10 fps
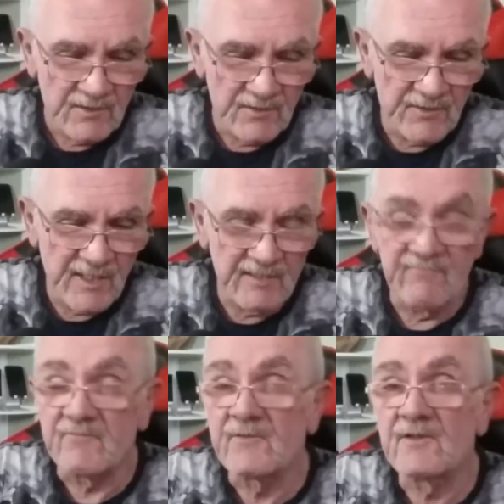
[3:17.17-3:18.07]

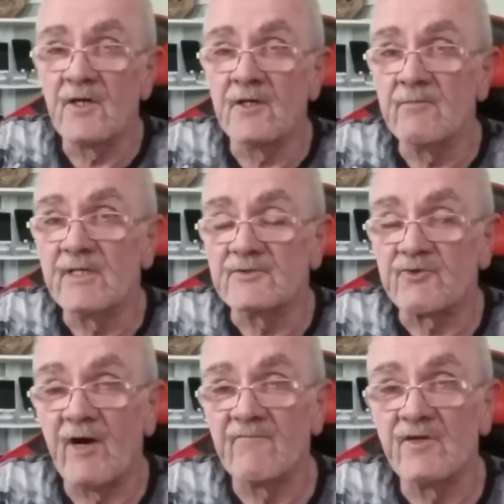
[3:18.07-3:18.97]
They're going to be
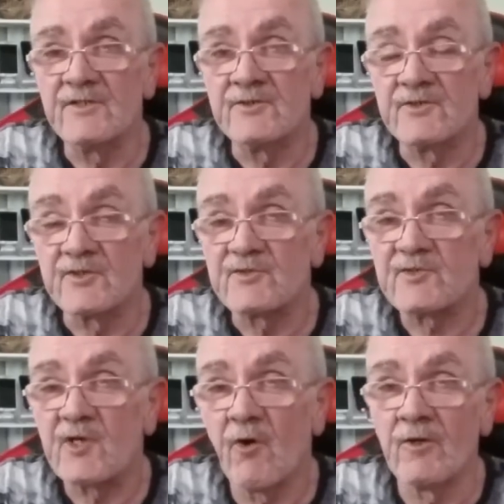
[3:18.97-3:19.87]
travelling to
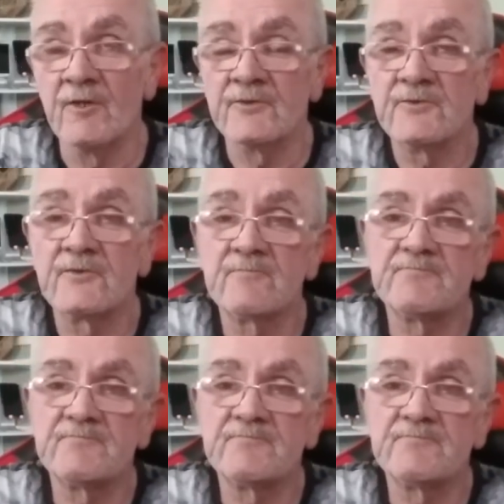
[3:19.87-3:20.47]
Scotland